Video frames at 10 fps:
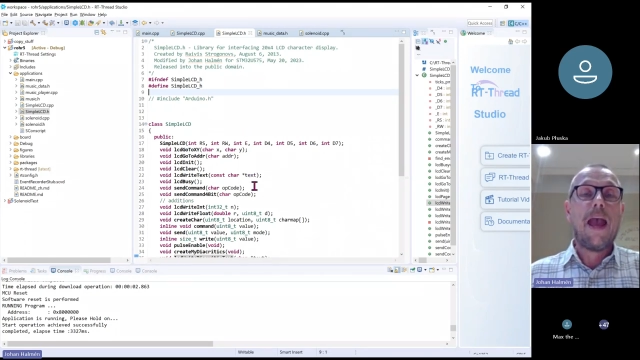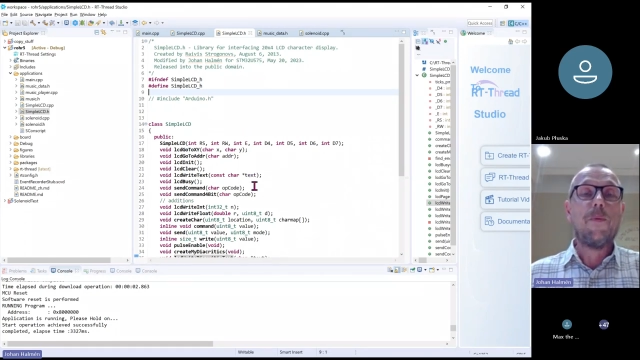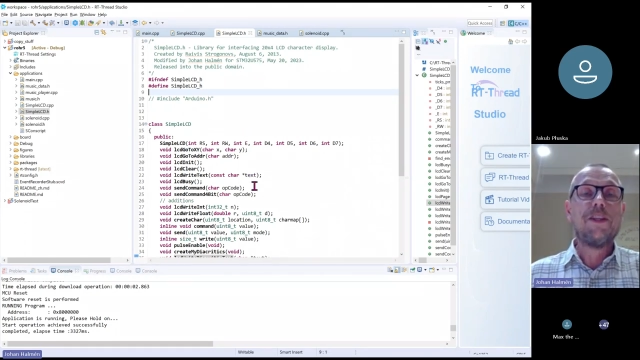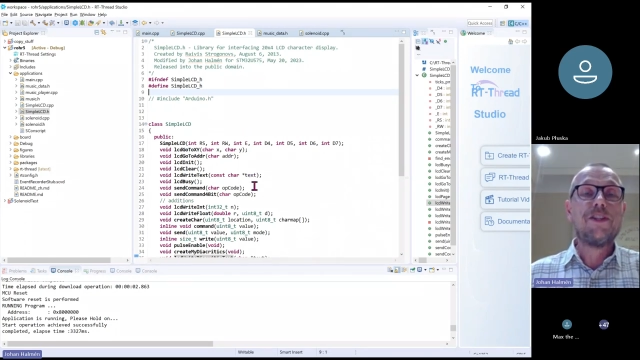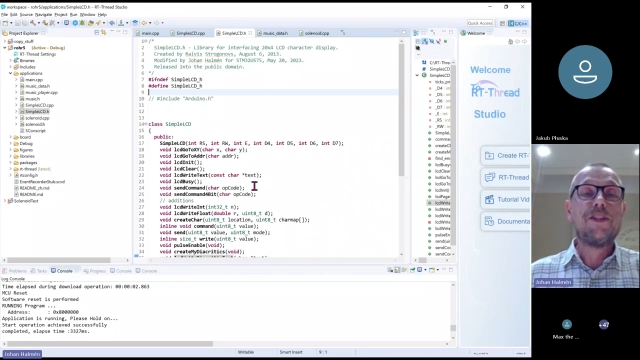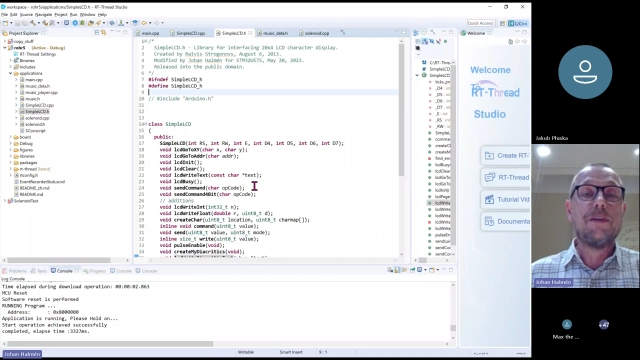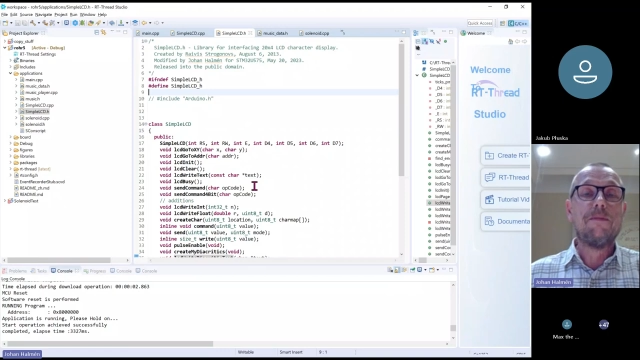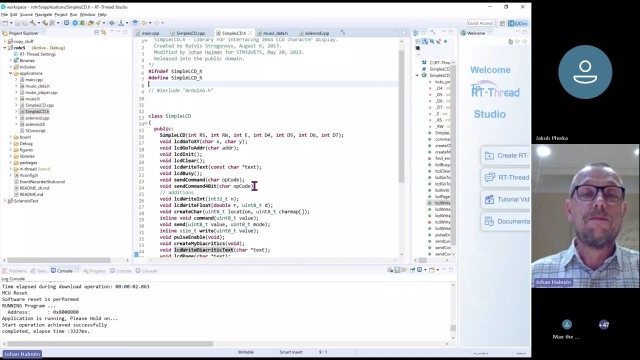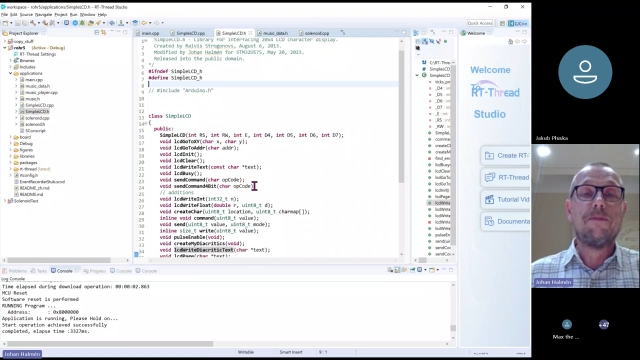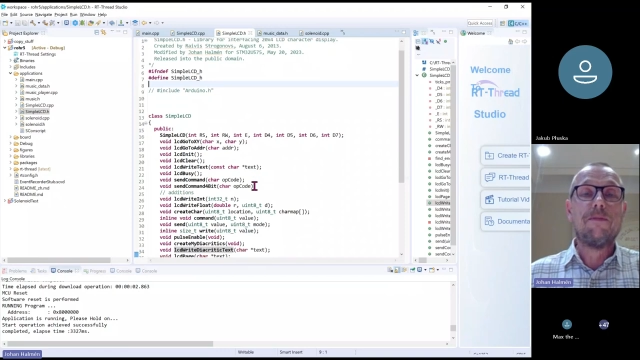which
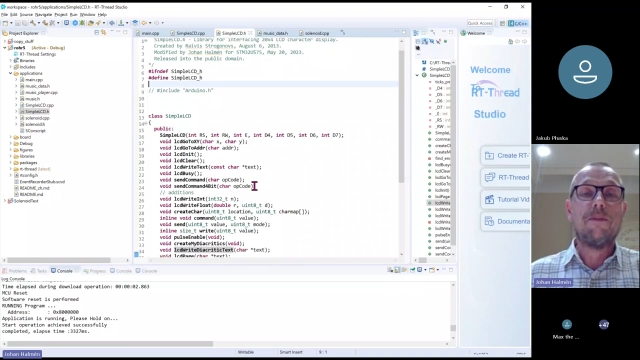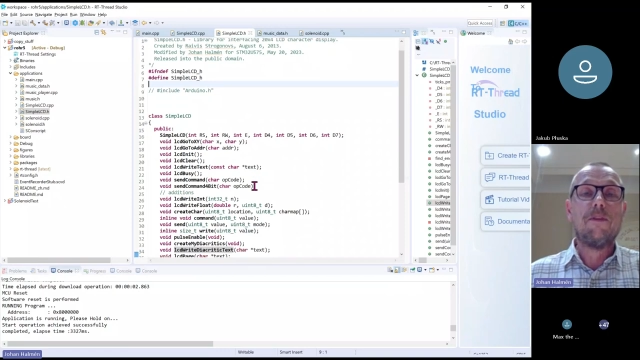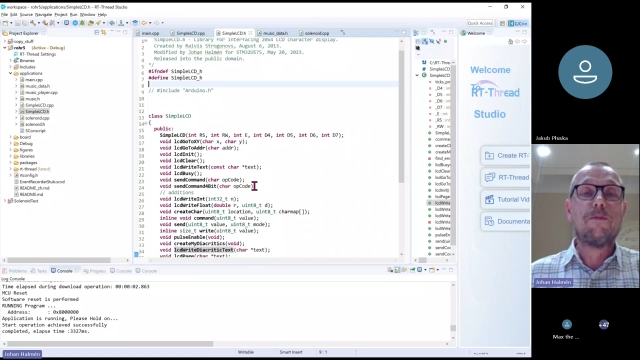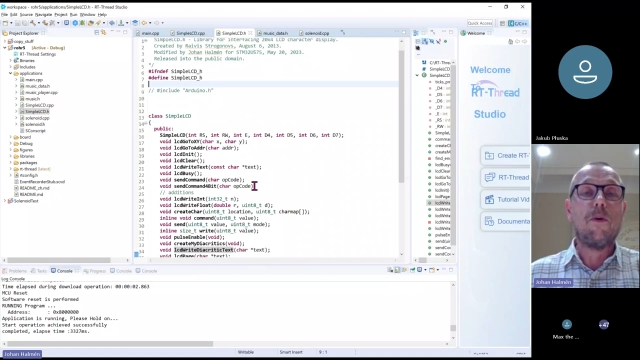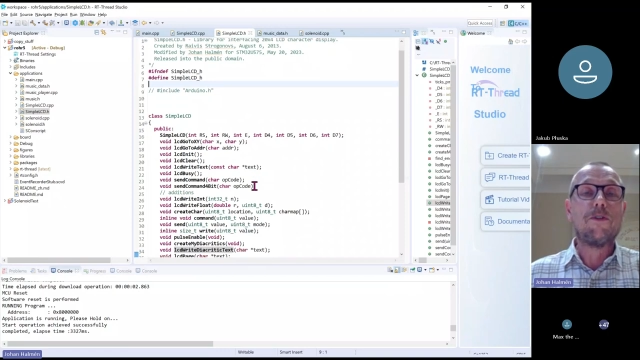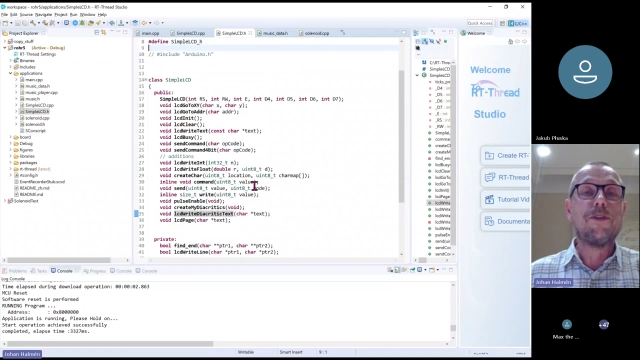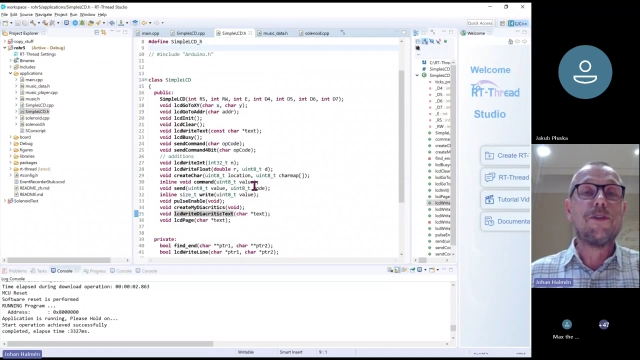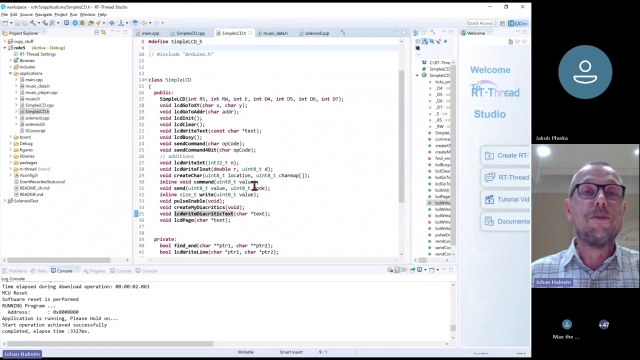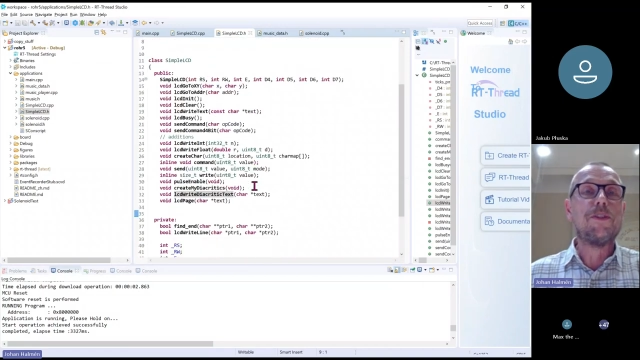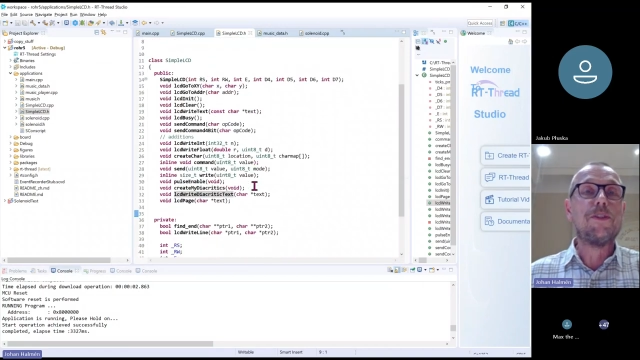of course
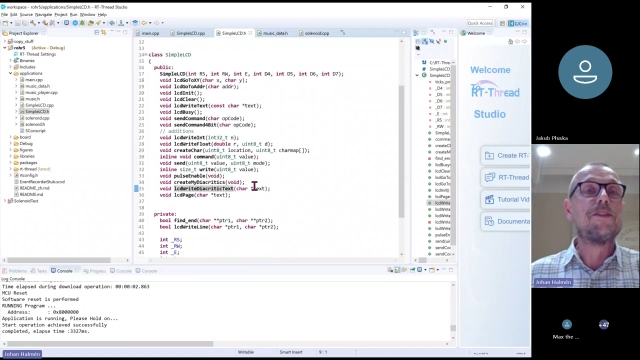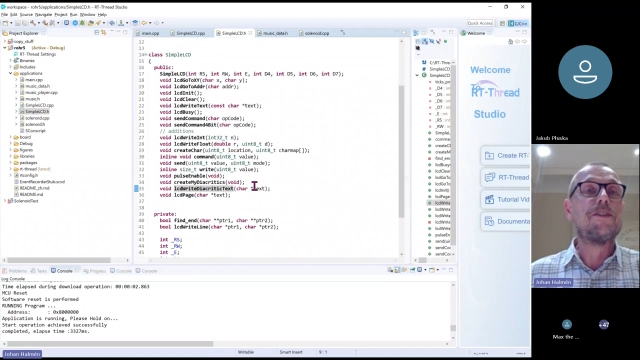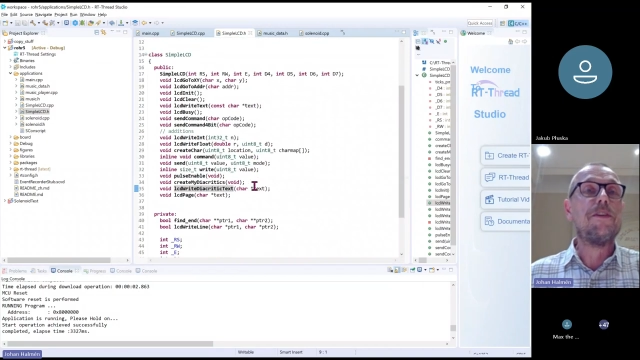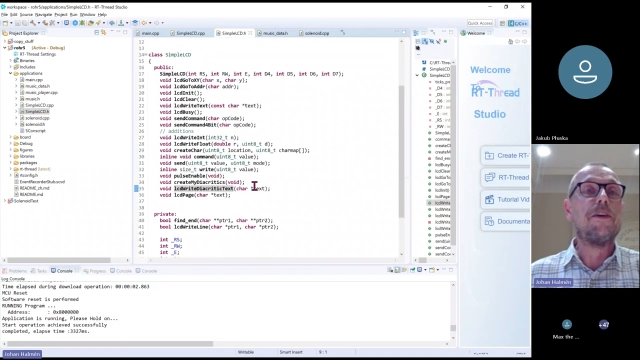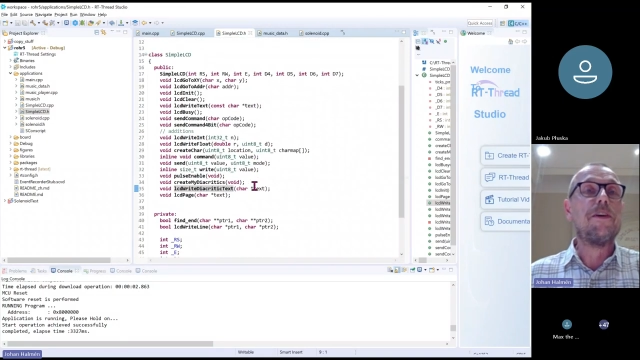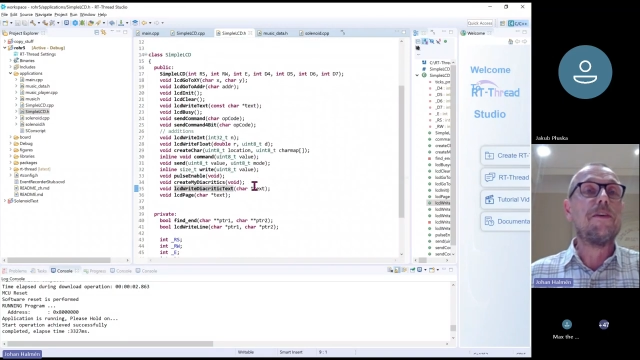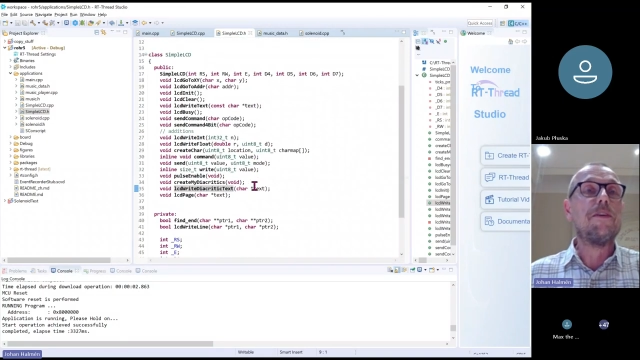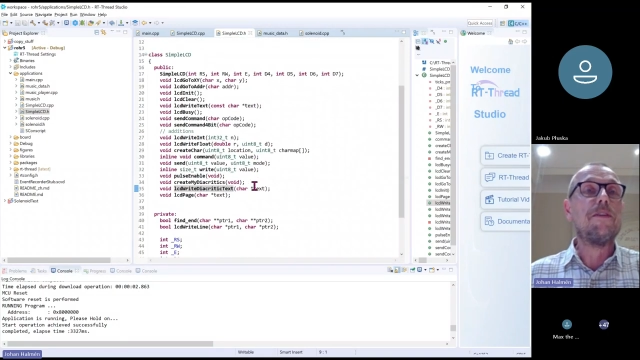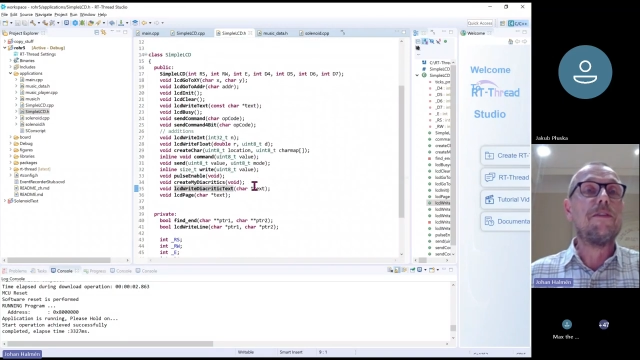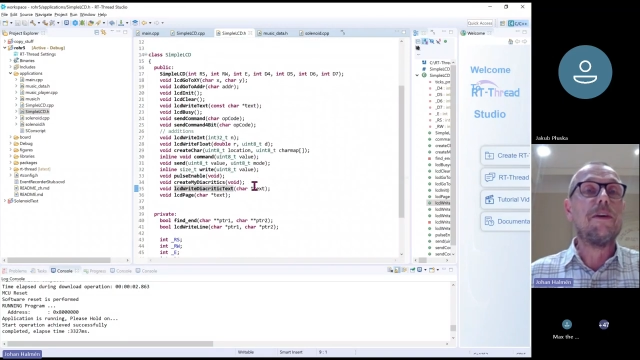uses the